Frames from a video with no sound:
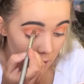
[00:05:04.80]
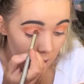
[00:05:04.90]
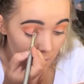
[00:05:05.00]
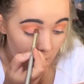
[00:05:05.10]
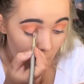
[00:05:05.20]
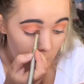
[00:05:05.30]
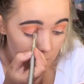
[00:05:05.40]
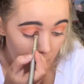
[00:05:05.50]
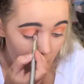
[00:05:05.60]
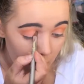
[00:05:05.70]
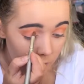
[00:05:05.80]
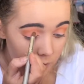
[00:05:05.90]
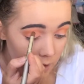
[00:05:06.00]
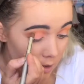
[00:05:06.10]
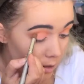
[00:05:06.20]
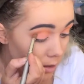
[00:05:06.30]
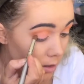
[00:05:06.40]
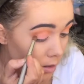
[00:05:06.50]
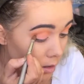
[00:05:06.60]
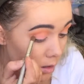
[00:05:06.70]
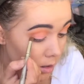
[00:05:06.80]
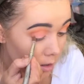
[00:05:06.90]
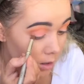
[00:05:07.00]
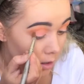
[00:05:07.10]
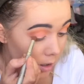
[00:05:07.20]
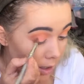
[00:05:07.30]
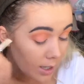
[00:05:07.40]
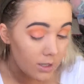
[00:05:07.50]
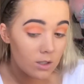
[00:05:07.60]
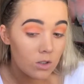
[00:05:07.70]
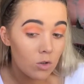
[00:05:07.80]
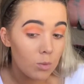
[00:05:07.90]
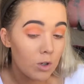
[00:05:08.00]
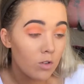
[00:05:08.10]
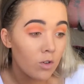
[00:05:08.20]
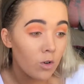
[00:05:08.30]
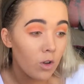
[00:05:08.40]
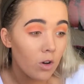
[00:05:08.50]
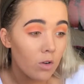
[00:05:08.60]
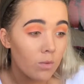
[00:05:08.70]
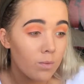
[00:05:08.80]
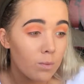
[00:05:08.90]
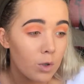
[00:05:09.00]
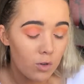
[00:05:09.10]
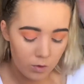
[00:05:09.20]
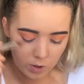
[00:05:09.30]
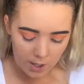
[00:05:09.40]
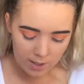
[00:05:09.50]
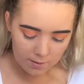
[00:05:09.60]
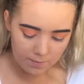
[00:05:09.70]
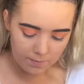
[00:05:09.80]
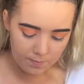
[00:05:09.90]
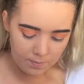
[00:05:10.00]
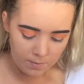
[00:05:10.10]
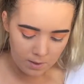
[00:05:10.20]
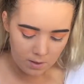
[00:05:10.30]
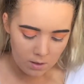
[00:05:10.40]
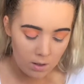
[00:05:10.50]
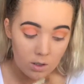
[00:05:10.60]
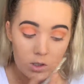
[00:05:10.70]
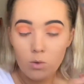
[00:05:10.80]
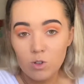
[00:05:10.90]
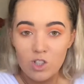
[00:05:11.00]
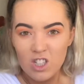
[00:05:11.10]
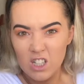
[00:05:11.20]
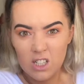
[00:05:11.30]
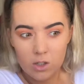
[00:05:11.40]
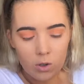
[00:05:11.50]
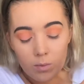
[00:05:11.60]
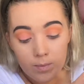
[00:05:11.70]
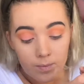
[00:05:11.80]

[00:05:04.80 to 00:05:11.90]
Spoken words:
than I was after. It's still beautiful though, beautiful colour. So we'll just continue.